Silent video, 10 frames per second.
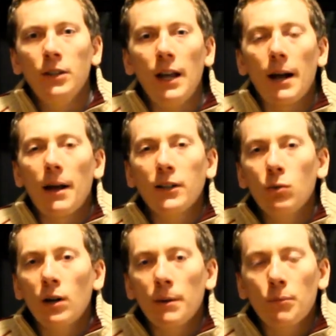So yeah, that's
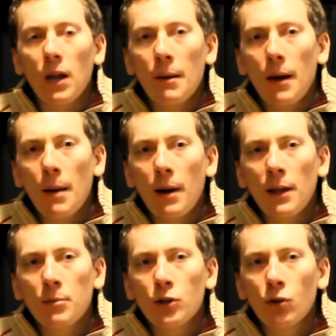where I buy
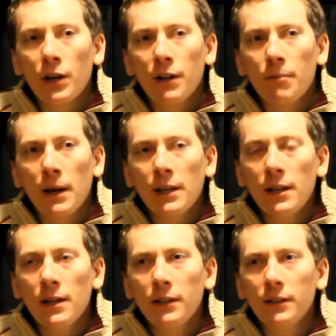the majority of my
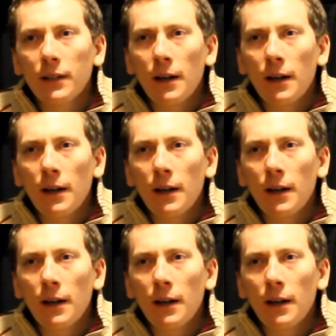yeast.